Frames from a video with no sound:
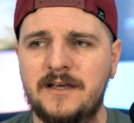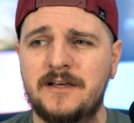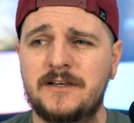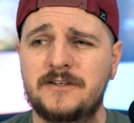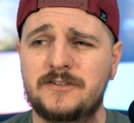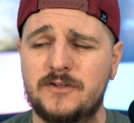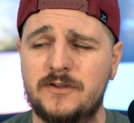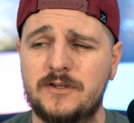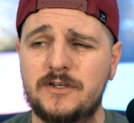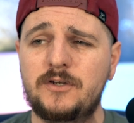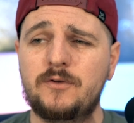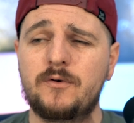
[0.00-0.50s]

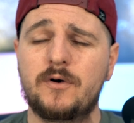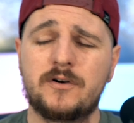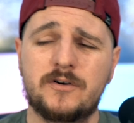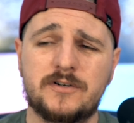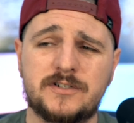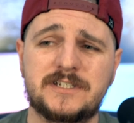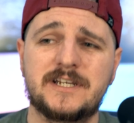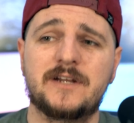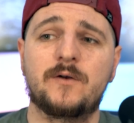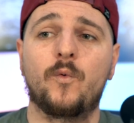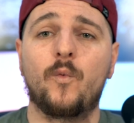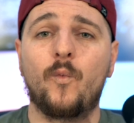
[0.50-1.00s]
so then you
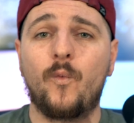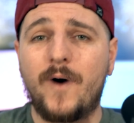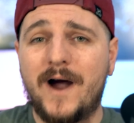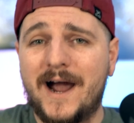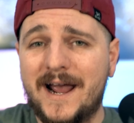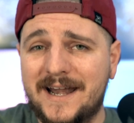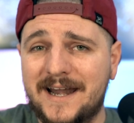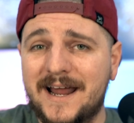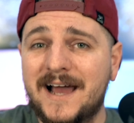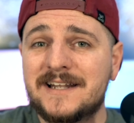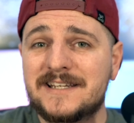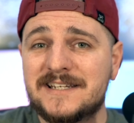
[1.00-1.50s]
understand
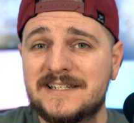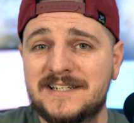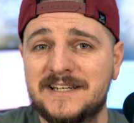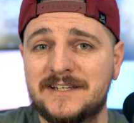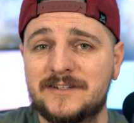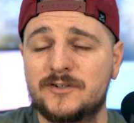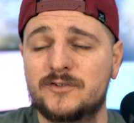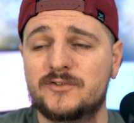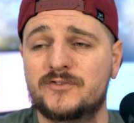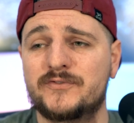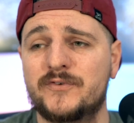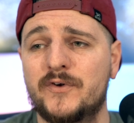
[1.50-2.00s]
why not to
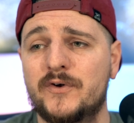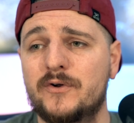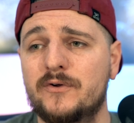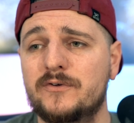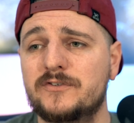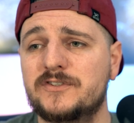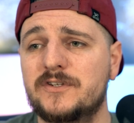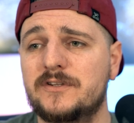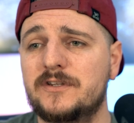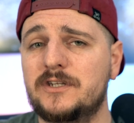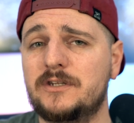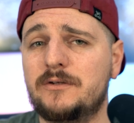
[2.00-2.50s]
take those
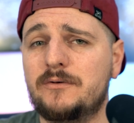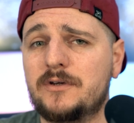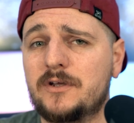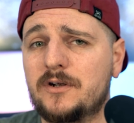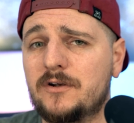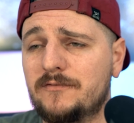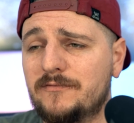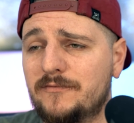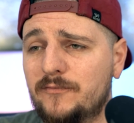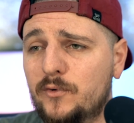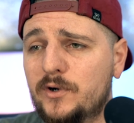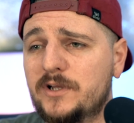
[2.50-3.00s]
photos, so then you can
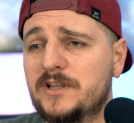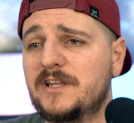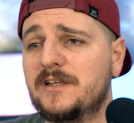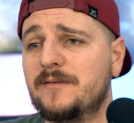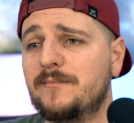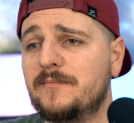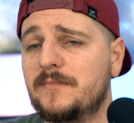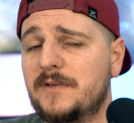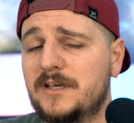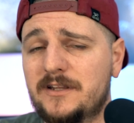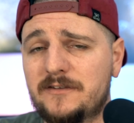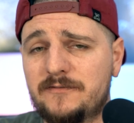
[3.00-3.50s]
avoid
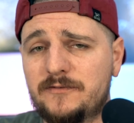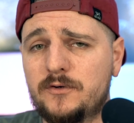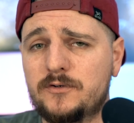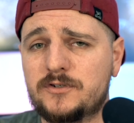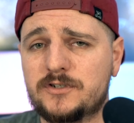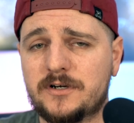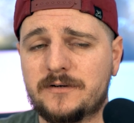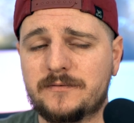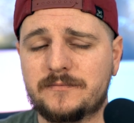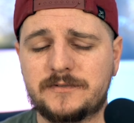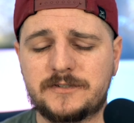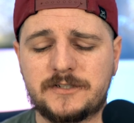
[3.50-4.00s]
them in the
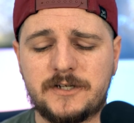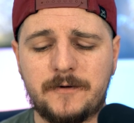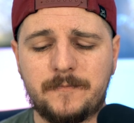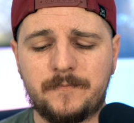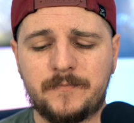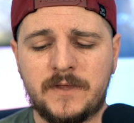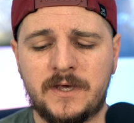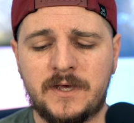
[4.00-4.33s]
future. So